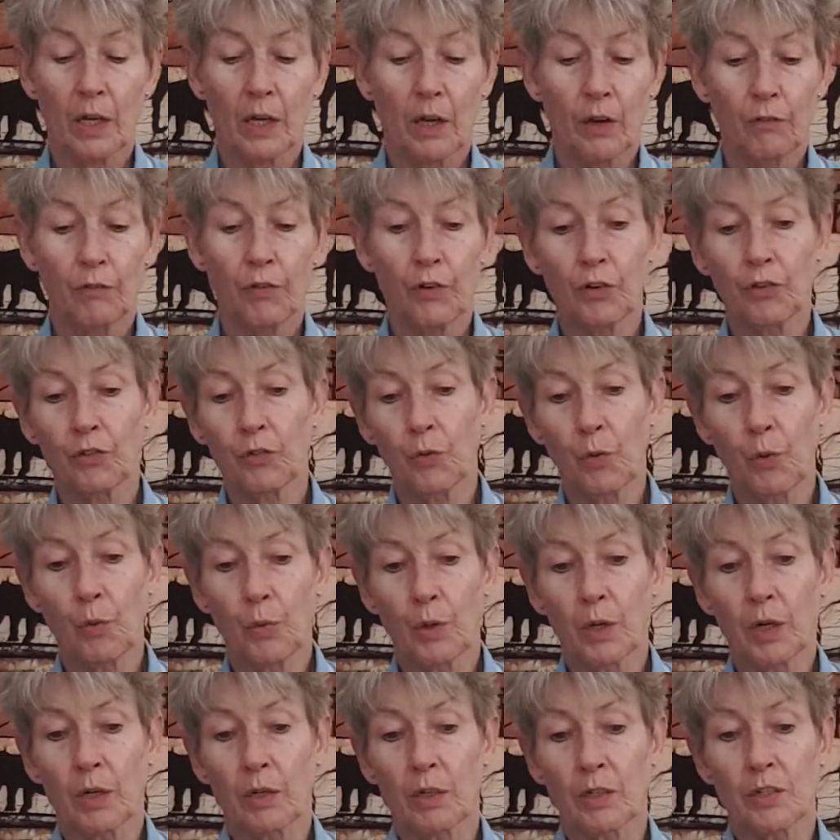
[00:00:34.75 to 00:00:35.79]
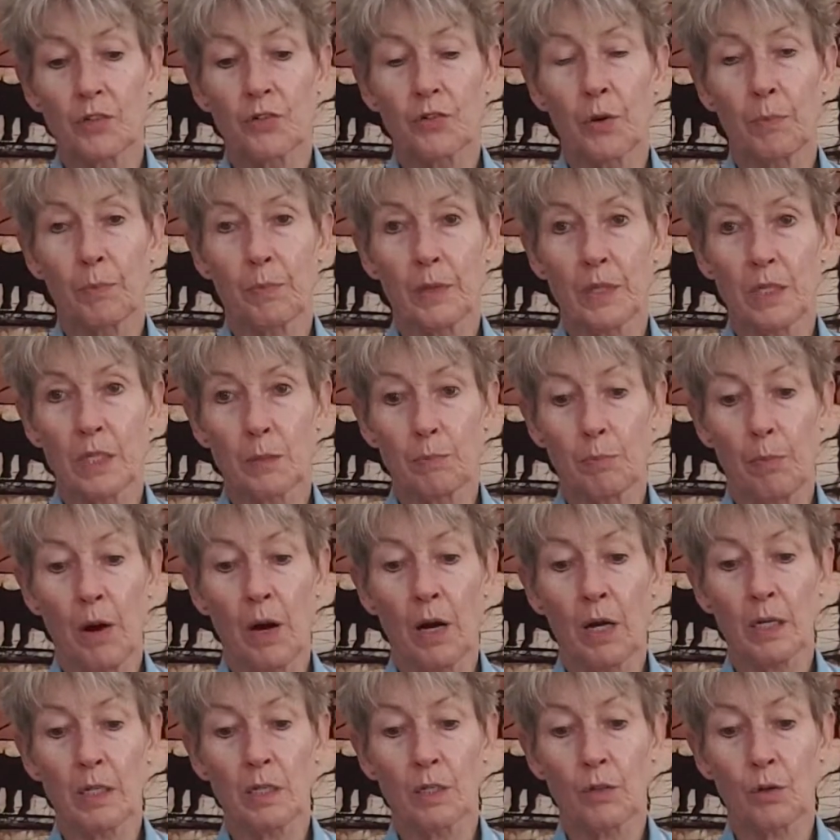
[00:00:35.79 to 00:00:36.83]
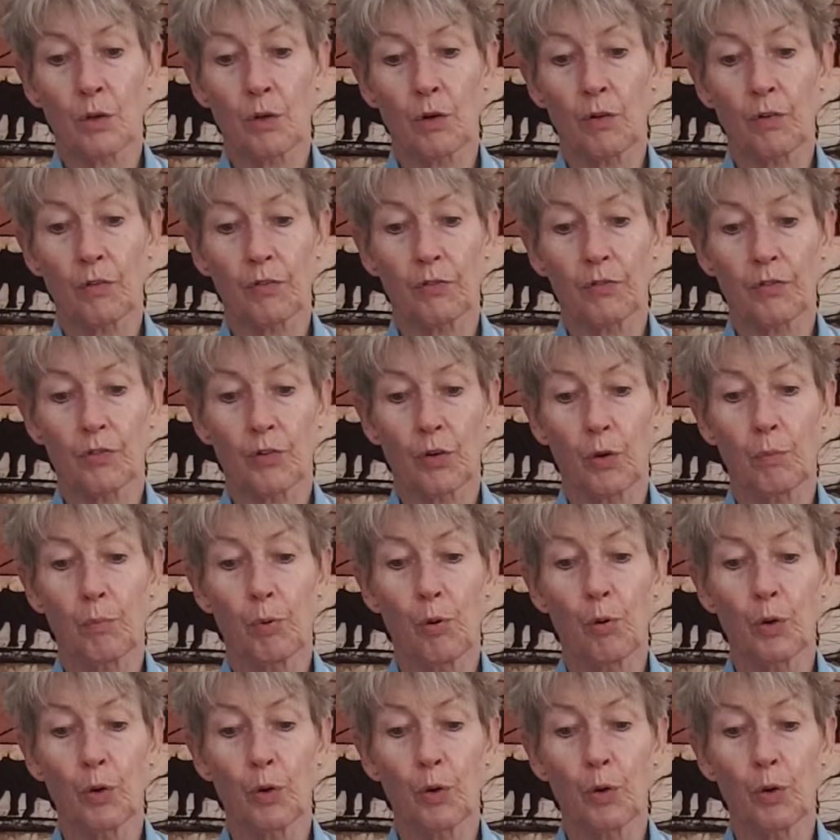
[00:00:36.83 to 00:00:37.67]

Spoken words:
First of all, we're going to strip the spines off, so